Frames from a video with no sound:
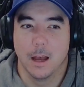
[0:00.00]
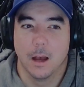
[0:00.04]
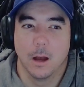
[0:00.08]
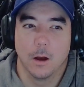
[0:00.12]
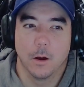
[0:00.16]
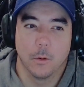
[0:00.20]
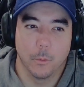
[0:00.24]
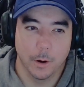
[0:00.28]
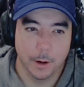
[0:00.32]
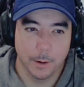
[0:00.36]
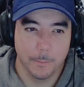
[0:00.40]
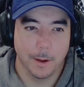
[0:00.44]

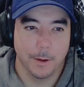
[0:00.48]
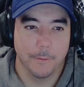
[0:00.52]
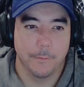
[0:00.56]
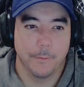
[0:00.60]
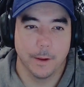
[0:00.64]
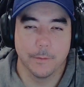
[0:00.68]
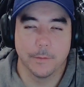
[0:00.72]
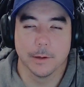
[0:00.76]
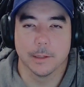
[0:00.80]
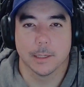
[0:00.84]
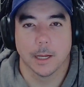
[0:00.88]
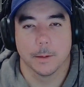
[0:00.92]
One of my
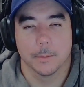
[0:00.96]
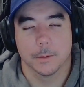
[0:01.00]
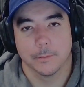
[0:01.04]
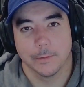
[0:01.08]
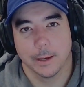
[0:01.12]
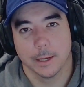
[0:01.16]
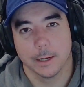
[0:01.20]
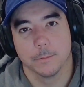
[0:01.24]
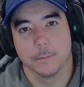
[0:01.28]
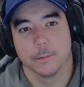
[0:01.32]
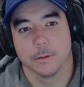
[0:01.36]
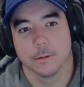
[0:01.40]
favorite types of
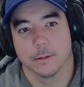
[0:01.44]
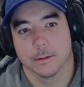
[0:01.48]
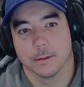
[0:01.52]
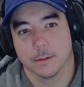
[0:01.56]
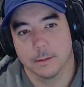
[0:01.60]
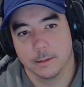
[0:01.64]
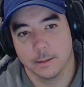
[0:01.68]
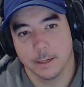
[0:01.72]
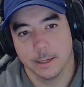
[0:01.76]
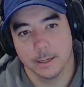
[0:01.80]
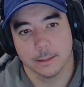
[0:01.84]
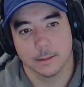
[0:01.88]
animals are
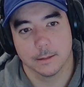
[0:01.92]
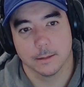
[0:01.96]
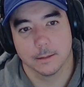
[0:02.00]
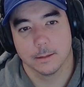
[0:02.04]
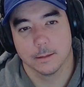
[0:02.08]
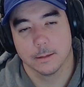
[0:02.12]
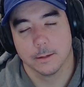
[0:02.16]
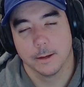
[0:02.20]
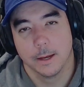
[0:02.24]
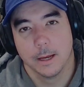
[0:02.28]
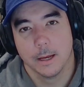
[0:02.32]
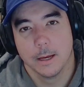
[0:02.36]

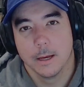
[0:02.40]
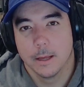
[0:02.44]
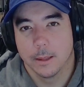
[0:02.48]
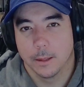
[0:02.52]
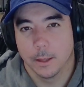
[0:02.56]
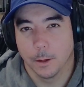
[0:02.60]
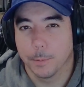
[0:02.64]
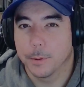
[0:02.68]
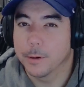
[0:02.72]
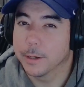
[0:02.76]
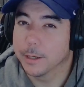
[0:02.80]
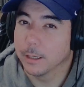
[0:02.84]
snakes.
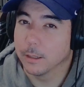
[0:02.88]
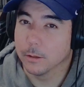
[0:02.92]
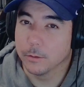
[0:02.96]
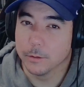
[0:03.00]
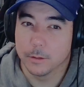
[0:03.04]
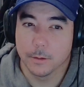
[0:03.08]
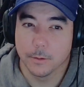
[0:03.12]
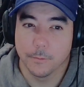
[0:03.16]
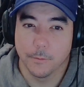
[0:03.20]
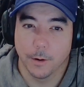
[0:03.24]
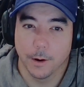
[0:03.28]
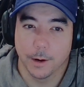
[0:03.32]
They're pretty
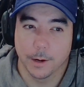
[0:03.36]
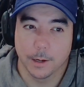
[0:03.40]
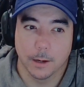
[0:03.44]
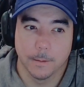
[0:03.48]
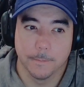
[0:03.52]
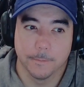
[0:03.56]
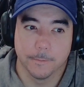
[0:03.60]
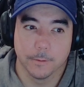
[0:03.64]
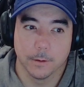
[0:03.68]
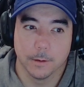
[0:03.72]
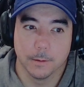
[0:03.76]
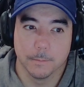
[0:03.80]
elusive where I
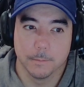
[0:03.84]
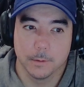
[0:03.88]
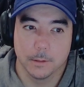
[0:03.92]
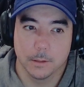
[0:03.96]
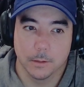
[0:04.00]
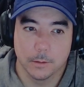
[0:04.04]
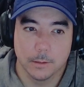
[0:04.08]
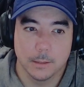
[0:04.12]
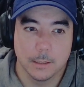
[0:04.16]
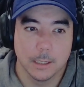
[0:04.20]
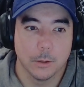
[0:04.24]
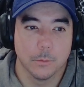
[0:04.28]
come from,
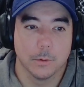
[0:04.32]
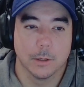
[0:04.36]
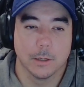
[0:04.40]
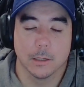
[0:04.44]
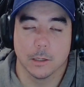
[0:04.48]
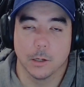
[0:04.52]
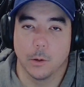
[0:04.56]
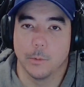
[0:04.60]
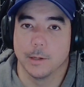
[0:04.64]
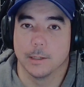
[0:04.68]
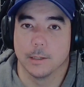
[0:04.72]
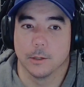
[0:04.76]
so seeing one is
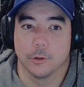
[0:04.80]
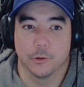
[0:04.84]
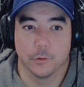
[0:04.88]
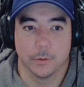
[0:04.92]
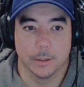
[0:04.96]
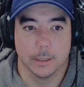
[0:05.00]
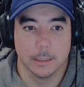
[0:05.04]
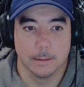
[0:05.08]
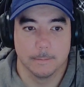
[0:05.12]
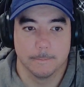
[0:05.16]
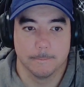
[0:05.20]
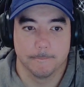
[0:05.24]
always a
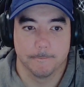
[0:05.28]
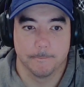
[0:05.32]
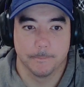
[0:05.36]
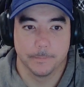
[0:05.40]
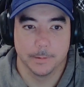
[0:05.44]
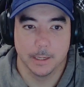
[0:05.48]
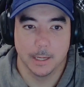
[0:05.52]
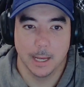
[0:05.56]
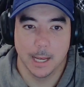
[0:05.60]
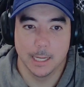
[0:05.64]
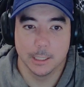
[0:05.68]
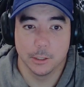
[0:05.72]
treat.
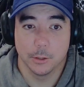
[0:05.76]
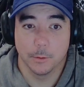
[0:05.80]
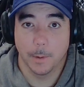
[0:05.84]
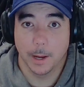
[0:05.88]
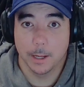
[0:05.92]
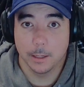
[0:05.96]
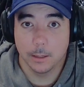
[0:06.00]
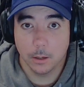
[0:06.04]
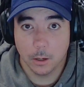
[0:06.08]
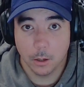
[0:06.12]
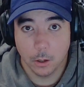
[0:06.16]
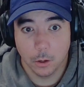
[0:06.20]
As you
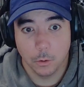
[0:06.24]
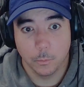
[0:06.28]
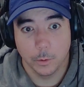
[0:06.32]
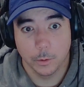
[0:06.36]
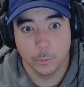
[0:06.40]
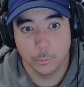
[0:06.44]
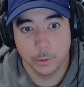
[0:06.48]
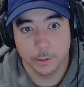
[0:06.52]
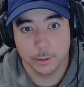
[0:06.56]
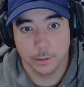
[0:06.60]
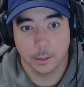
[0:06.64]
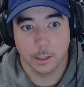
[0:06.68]
might know,
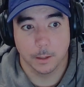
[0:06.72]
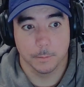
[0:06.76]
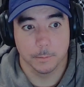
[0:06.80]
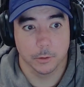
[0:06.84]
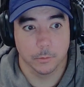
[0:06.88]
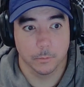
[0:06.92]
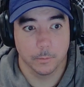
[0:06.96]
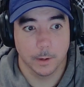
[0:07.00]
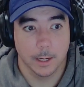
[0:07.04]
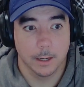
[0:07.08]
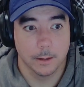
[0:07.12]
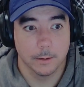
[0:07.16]
when winter comes
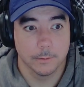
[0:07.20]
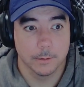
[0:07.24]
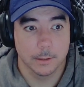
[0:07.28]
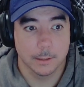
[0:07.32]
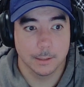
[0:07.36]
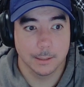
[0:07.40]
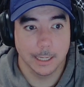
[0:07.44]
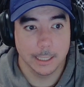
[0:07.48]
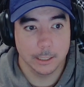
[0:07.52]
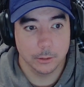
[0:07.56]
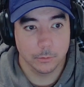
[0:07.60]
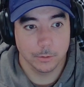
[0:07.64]
around,
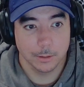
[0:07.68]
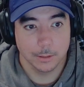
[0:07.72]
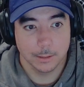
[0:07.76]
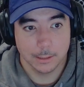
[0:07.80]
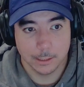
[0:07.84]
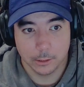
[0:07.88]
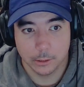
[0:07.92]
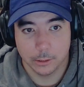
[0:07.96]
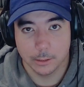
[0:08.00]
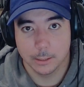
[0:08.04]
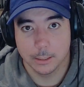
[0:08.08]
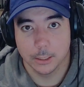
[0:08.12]
snakes
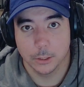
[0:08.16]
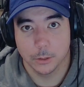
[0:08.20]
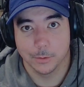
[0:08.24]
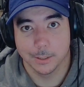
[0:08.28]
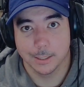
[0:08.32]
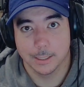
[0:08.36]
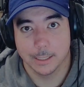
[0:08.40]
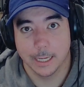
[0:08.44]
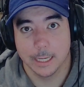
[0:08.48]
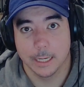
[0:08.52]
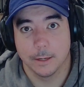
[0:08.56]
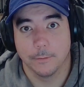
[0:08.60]
transition into a
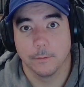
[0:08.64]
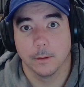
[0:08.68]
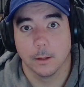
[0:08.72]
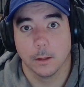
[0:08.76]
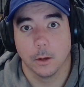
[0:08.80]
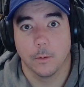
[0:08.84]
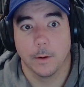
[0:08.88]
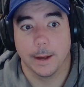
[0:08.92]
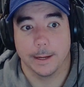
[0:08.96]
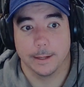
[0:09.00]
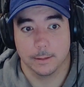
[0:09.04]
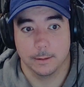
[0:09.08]
state of
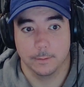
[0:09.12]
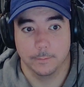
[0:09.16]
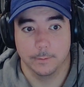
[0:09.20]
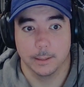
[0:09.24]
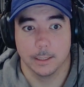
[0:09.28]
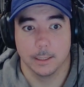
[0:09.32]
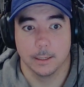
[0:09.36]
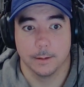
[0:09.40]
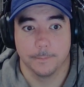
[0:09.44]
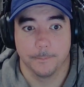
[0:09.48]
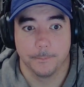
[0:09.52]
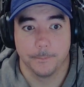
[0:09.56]
low
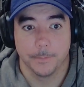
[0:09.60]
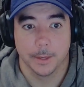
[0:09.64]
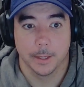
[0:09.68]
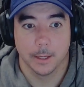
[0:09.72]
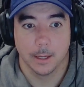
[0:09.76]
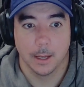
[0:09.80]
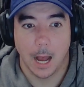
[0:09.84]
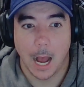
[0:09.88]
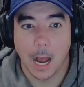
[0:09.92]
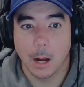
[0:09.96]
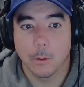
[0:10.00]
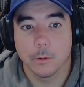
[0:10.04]
activity.
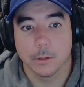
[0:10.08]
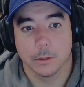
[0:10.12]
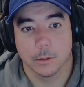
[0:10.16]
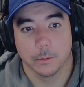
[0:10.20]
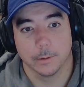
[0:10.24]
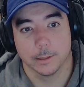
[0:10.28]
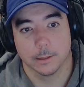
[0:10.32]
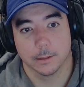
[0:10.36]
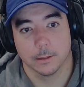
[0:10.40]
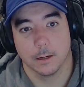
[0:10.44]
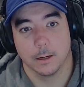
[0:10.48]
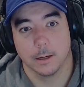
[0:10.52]
I was
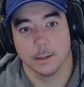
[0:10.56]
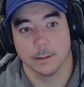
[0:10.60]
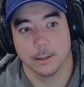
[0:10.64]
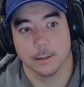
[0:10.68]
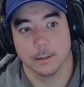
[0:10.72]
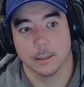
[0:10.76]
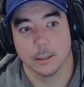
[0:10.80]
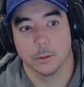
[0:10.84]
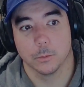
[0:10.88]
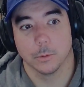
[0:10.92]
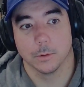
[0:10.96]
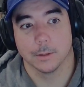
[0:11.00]
always taught
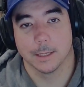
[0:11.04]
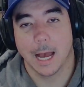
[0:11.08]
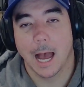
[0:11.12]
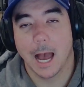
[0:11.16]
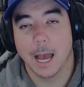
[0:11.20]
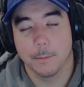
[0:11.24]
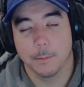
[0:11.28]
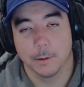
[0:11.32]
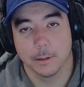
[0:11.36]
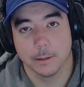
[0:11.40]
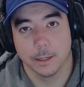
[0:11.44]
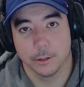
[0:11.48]
that this was
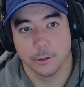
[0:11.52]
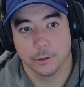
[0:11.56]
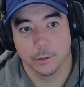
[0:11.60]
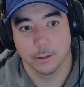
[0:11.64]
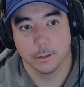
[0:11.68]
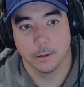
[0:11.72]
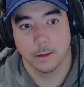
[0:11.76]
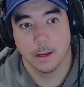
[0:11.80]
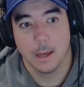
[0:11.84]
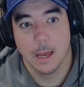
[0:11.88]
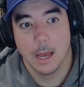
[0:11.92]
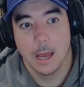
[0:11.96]

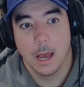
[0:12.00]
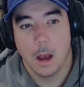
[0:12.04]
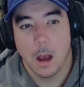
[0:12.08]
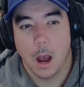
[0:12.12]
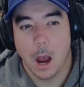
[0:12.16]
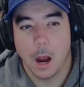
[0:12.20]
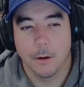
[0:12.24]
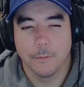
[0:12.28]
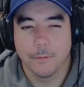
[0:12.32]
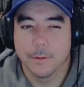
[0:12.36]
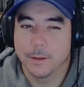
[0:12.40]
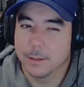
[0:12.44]
hibernation.
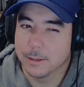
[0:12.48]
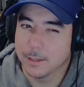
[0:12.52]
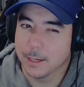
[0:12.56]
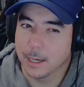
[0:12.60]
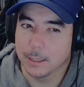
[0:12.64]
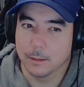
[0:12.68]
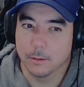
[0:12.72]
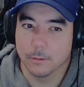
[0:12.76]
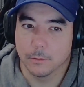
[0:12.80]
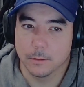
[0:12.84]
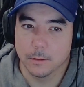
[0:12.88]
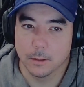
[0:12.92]
However, the
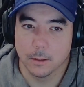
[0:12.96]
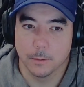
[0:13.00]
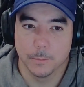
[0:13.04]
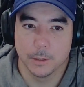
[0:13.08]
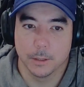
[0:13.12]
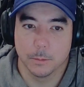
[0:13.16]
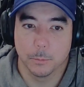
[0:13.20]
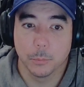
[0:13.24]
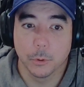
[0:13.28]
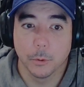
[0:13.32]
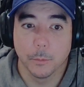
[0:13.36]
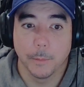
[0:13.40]
technical term
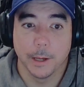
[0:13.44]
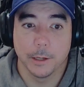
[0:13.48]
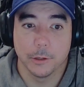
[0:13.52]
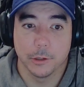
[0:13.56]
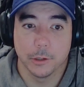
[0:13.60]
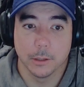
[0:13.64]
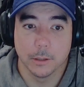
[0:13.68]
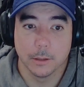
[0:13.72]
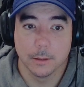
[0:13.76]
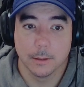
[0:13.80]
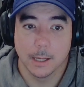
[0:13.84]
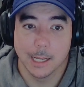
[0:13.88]
is
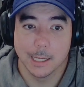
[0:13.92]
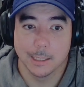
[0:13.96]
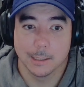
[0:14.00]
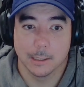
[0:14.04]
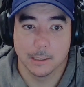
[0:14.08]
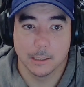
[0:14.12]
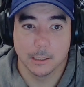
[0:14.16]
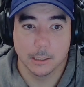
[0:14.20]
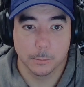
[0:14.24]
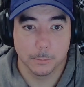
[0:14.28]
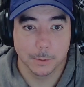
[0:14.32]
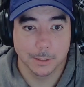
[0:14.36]
brumation, as
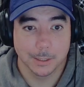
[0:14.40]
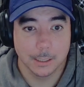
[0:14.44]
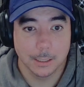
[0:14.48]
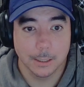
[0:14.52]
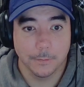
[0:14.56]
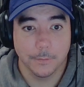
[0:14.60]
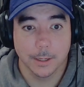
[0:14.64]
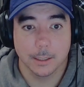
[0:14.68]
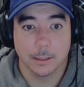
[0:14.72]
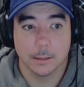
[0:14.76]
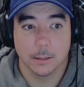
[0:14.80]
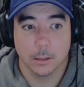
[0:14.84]
it is
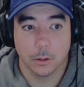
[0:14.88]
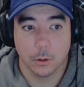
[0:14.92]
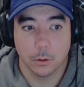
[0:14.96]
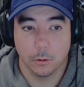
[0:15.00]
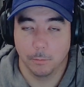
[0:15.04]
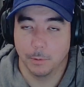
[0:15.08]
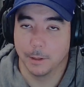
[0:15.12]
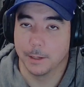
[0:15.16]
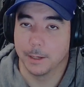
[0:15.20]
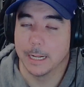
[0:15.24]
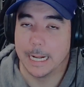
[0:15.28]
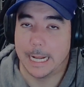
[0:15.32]
specific to
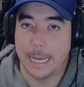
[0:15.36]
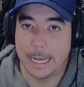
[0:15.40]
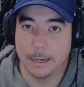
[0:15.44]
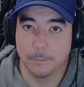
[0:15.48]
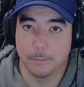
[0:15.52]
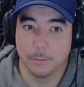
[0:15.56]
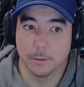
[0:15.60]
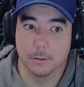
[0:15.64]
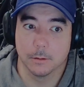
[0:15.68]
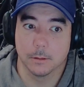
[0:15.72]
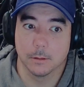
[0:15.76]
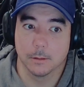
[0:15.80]
cold-blooded
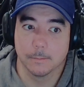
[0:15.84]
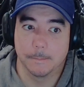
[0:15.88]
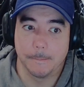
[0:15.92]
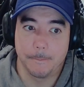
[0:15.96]
animals.